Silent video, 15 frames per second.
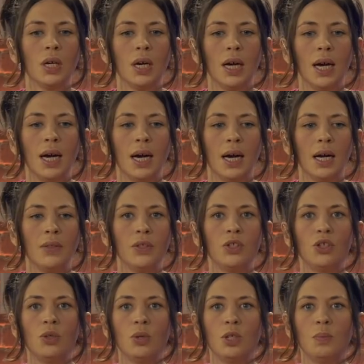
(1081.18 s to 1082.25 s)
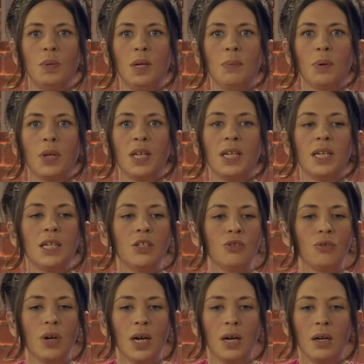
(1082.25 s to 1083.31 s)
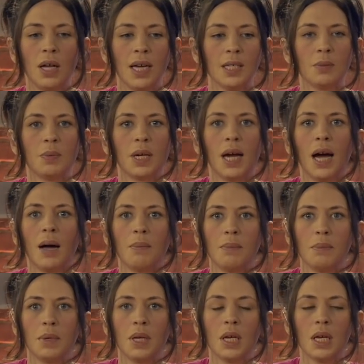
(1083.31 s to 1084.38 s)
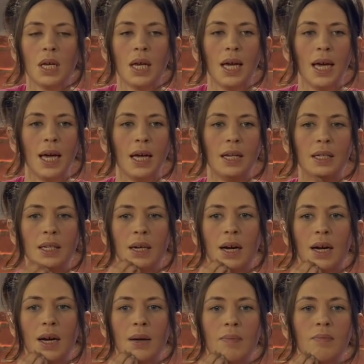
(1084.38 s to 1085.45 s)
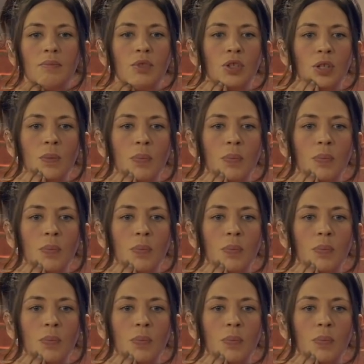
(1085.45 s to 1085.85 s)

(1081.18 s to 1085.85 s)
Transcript: the Jewish people in Israel has become. And to the